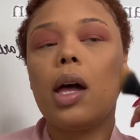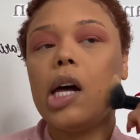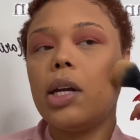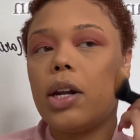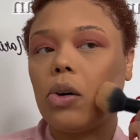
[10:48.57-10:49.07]

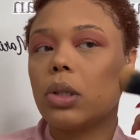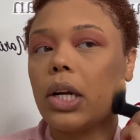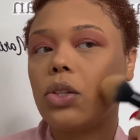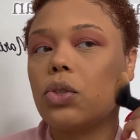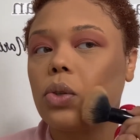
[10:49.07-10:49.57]
Now when I
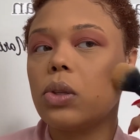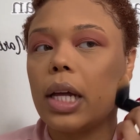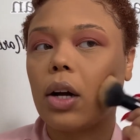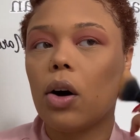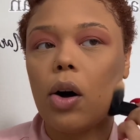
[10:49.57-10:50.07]
do like an
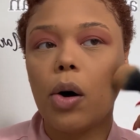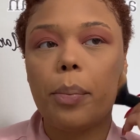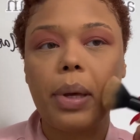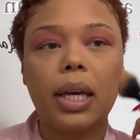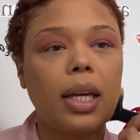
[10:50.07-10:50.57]
all
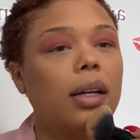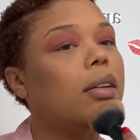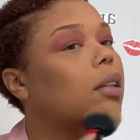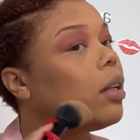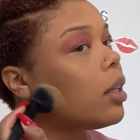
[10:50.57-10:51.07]
pink
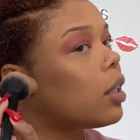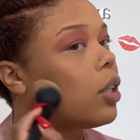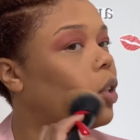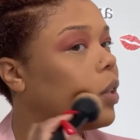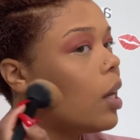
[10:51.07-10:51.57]
look,
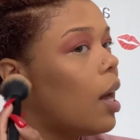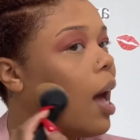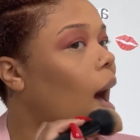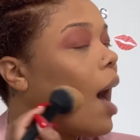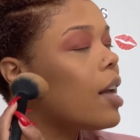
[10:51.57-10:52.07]

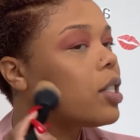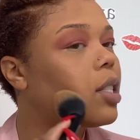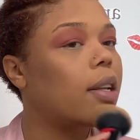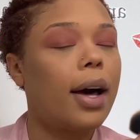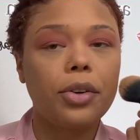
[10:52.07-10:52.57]
I
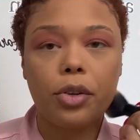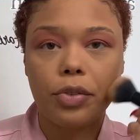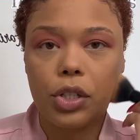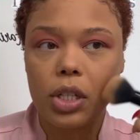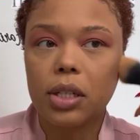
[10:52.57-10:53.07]
don't know if it's
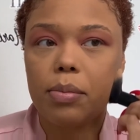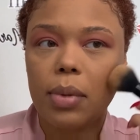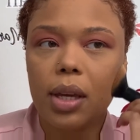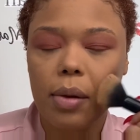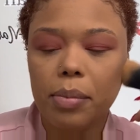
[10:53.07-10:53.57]
just
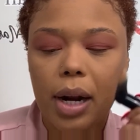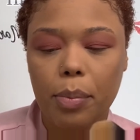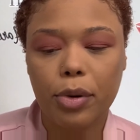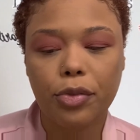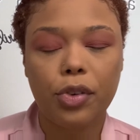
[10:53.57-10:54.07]
me, but I
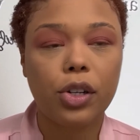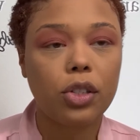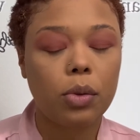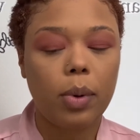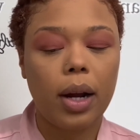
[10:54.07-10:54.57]
prefer to
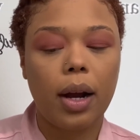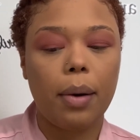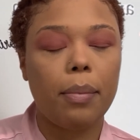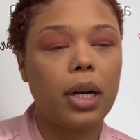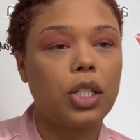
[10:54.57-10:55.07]
wear a
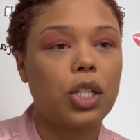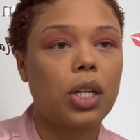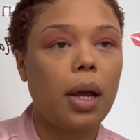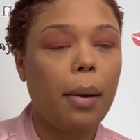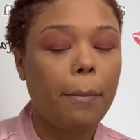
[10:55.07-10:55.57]
much
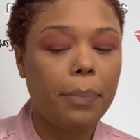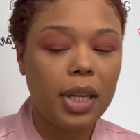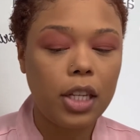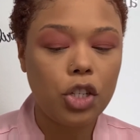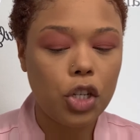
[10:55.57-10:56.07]

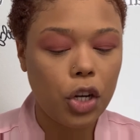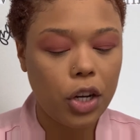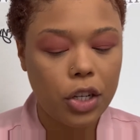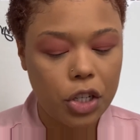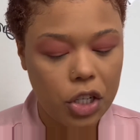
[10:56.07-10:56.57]
peachier
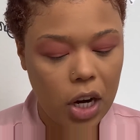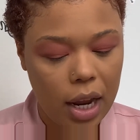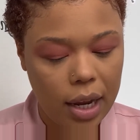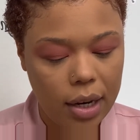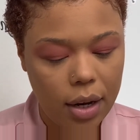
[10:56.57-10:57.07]

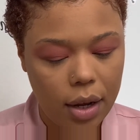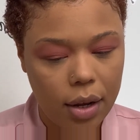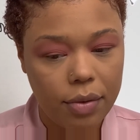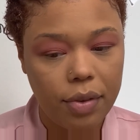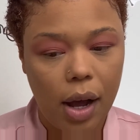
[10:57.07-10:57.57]
shade
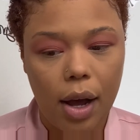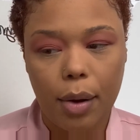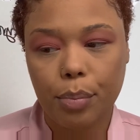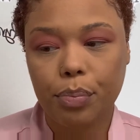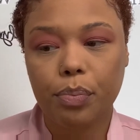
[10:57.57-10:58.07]
of
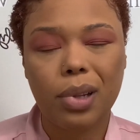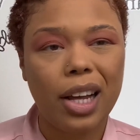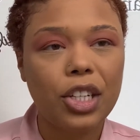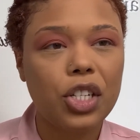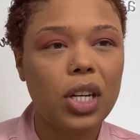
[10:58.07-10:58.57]

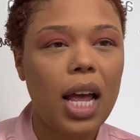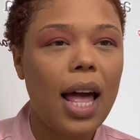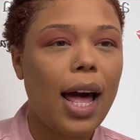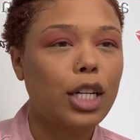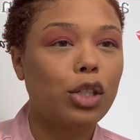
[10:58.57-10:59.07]
blush.
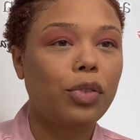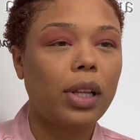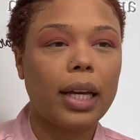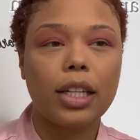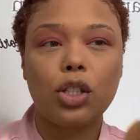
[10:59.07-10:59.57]
I just feel like
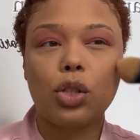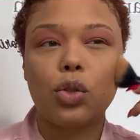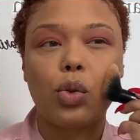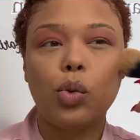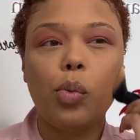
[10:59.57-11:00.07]
it's
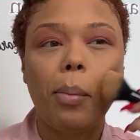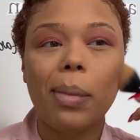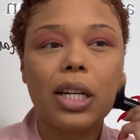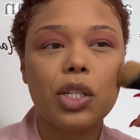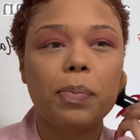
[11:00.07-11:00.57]
too
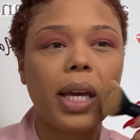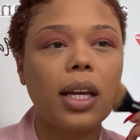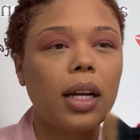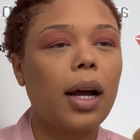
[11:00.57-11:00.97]
much pink.